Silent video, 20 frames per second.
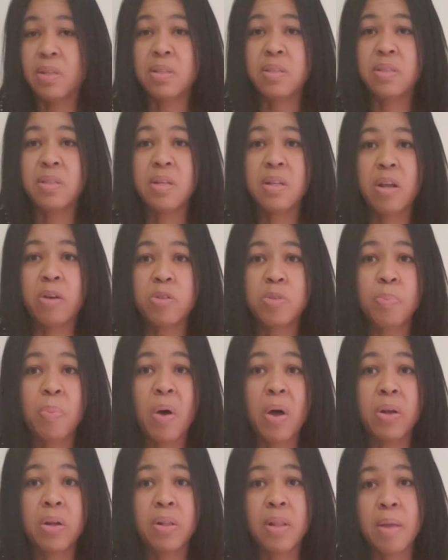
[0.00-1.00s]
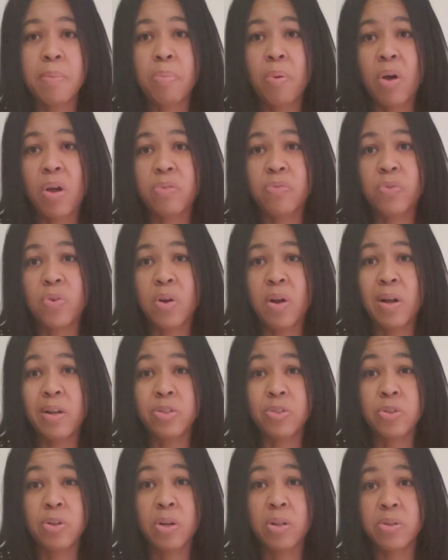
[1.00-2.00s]
16-ounce bottle I bought for
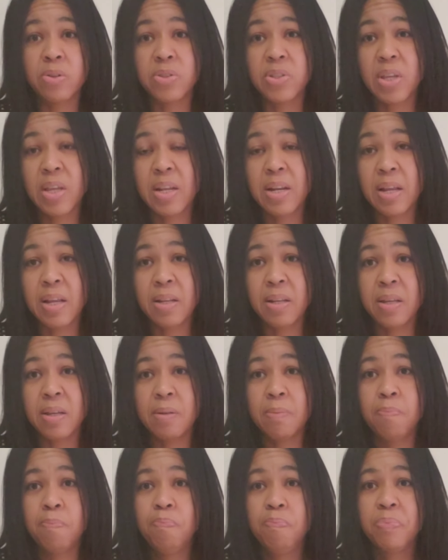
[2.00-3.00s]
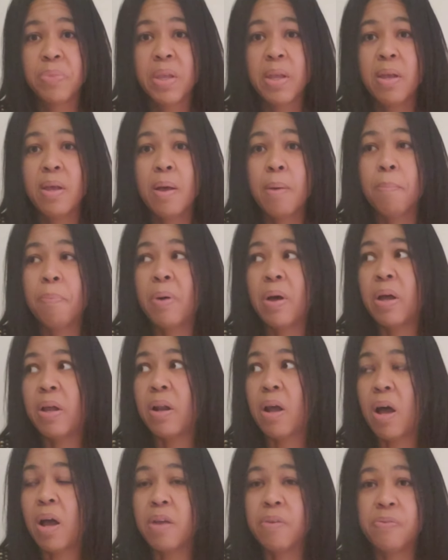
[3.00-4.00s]
$100 Canadian.
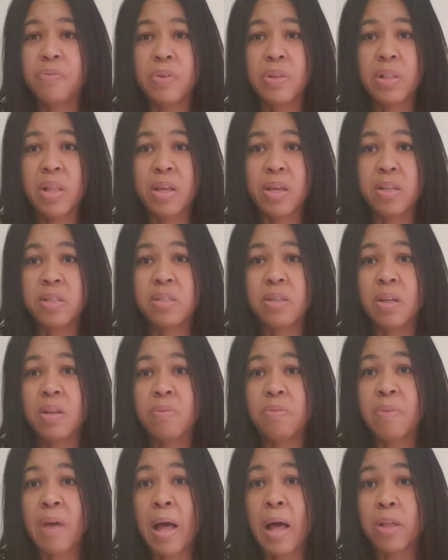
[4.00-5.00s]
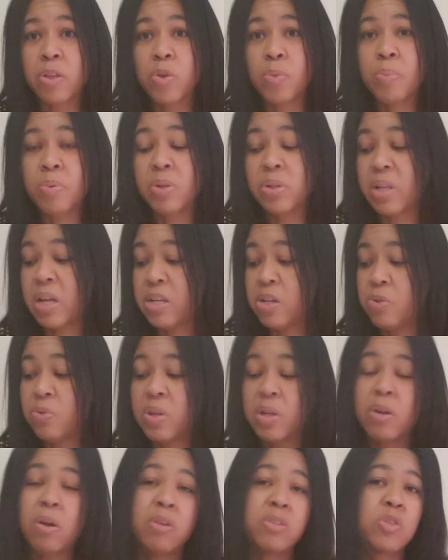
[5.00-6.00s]
But I feel like it's invaluable, and you
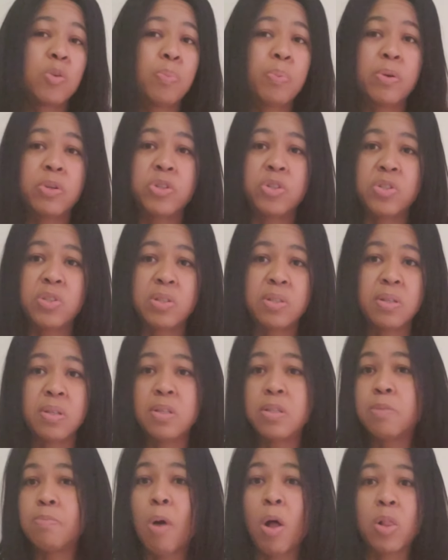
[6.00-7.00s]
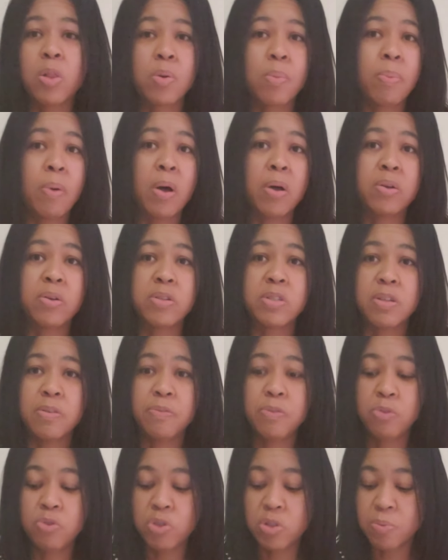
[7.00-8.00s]
can also purchase this in smaller bottles
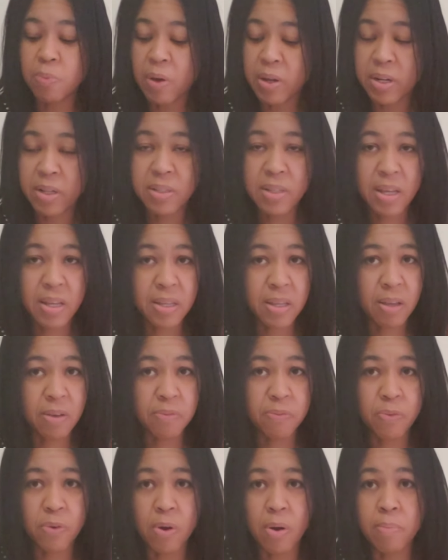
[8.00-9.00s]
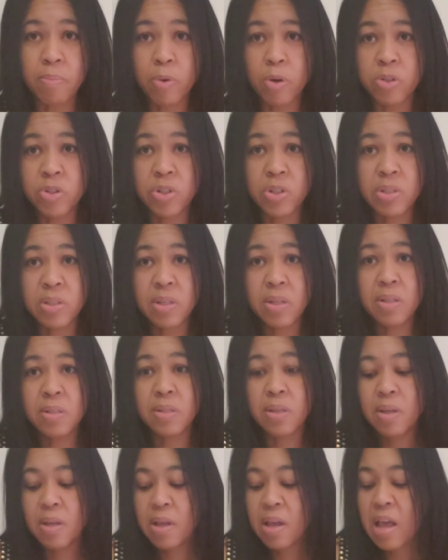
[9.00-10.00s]
if you just want to take it for
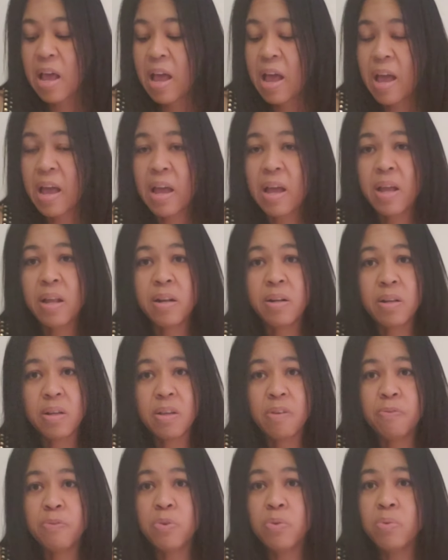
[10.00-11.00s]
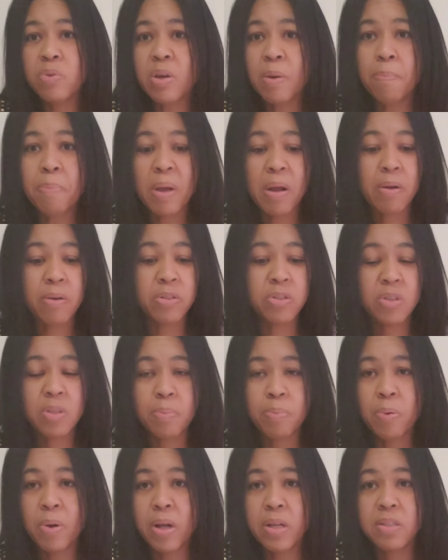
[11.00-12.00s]
emergencies. And if you compare it to the
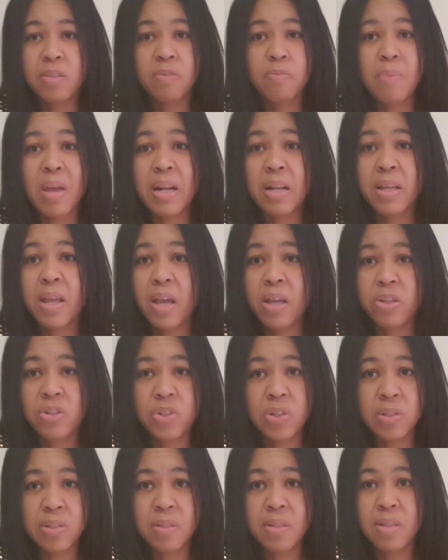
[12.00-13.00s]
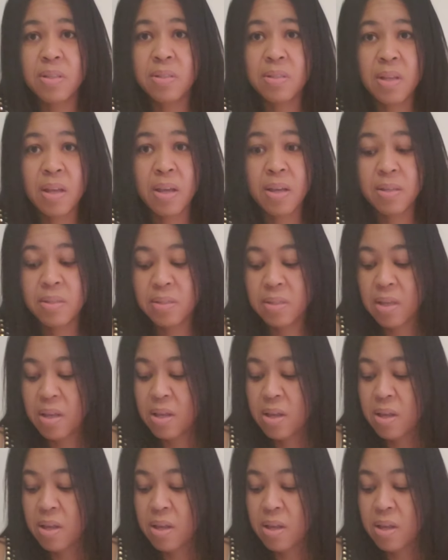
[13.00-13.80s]
price of medications these days,